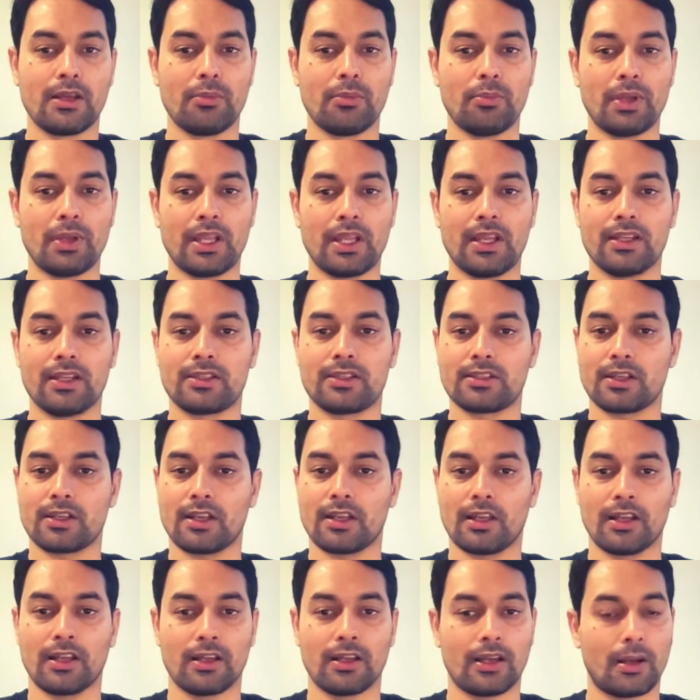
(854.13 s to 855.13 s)
be it
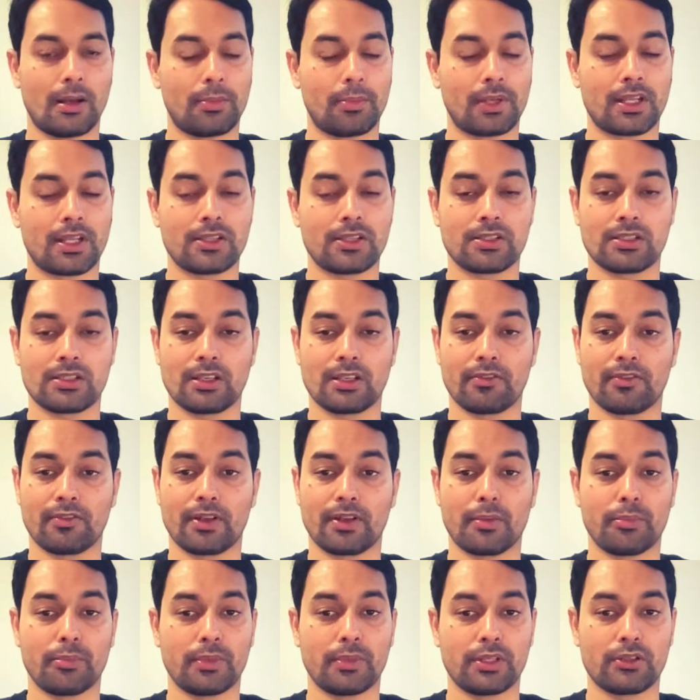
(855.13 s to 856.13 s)
application
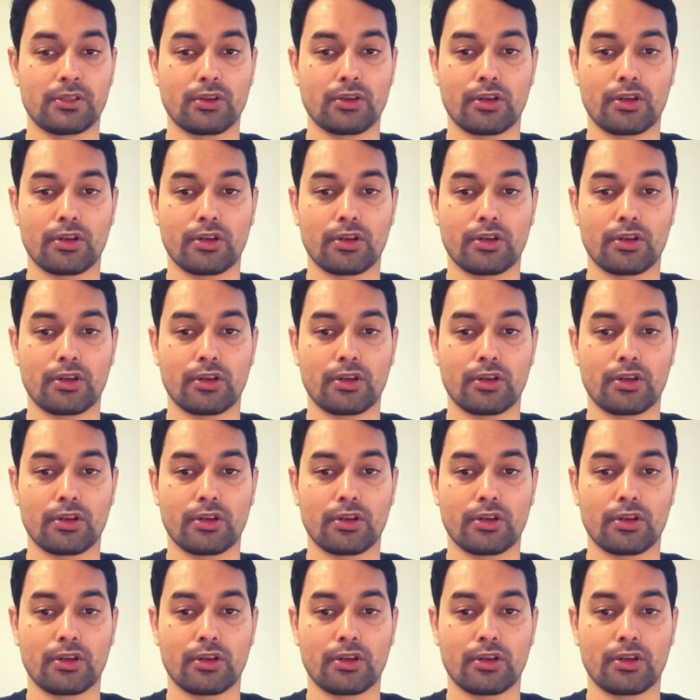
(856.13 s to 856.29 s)
development,